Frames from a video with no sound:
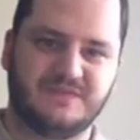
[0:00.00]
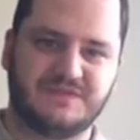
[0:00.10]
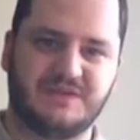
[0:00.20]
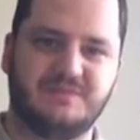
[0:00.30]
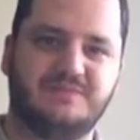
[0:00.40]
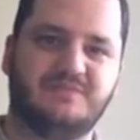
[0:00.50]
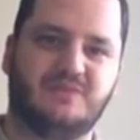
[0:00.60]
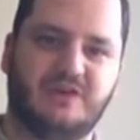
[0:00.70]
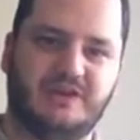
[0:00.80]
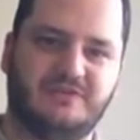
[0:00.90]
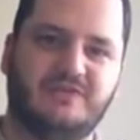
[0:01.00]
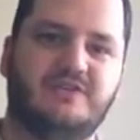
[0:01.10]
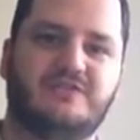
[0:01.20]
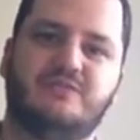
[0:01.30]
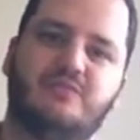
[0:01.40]
some way
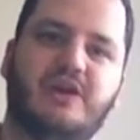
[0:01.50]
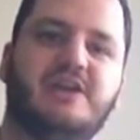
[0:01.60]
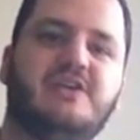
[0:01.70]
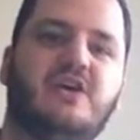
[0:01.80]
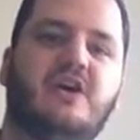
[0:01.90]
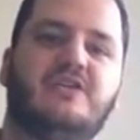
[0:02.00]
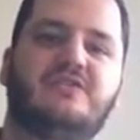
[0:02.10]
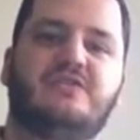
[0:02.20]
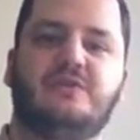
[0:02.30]
of breaking off